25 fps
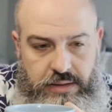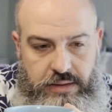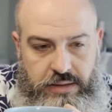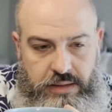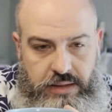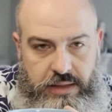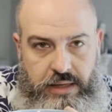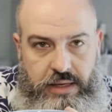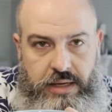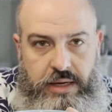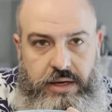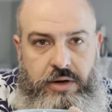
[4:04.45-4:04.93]

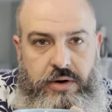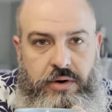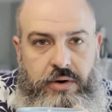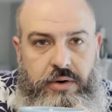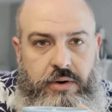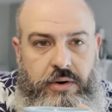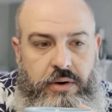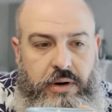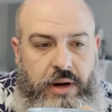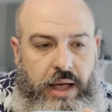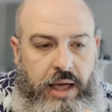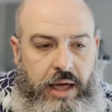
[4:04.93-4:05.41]

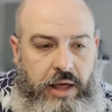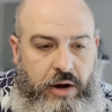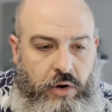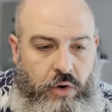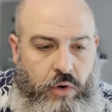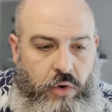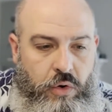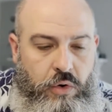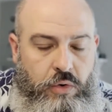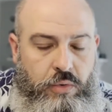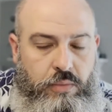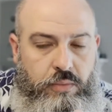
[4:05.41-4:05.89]
here at
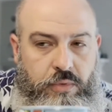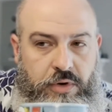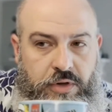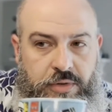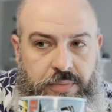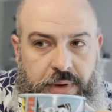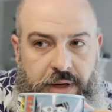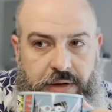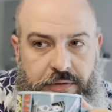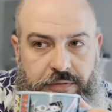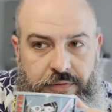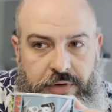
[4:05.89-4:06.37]
home
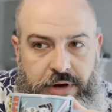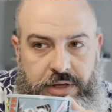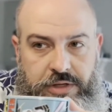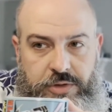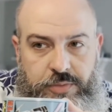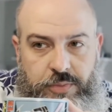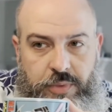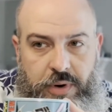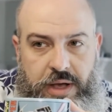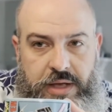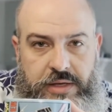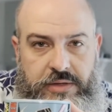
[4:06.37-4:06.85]
with my
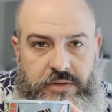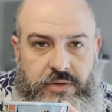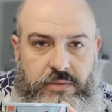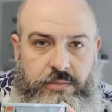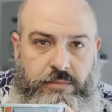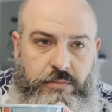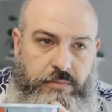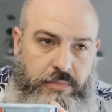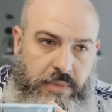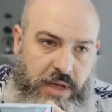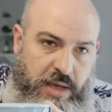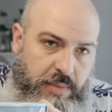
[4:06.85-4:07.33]
French
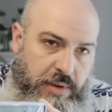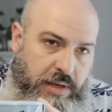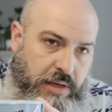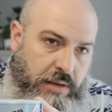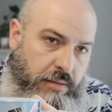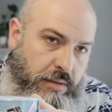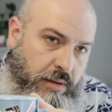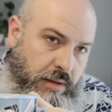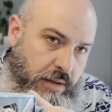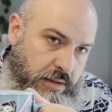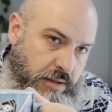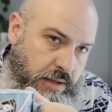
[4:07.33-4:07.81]
press,
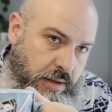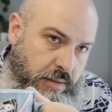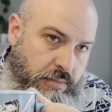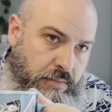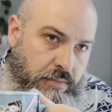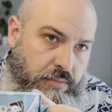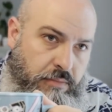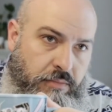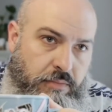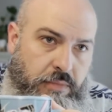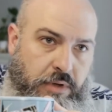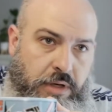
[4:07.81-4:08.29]
maybe because
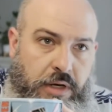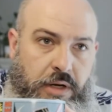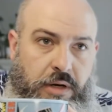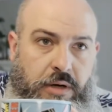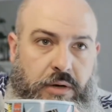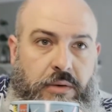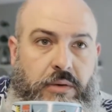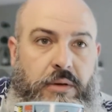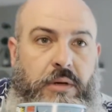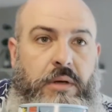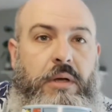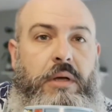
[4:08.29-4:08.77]
I'm, you
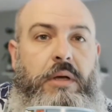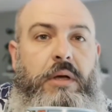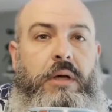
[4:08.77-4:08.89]
know,